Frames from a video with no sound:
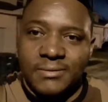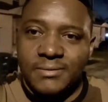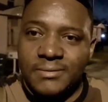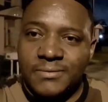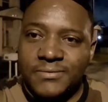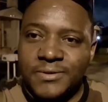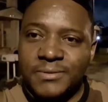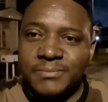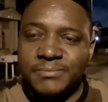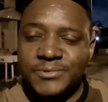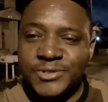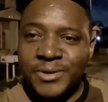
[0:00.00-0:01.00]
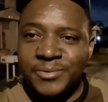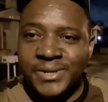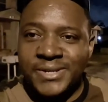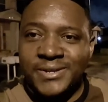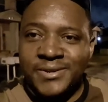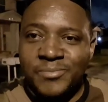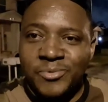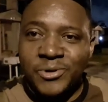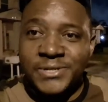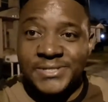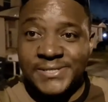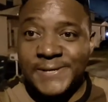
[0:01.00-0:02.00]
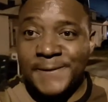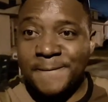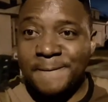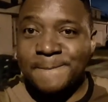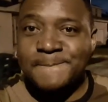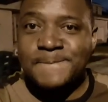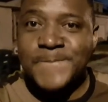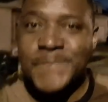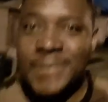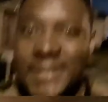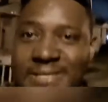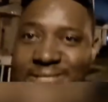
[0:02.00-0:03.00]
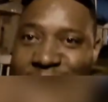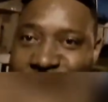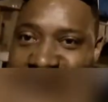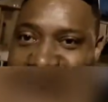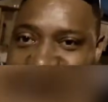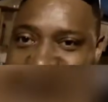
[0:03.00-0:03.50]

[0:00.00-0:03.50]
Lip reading: Drop at the airport. As you can see,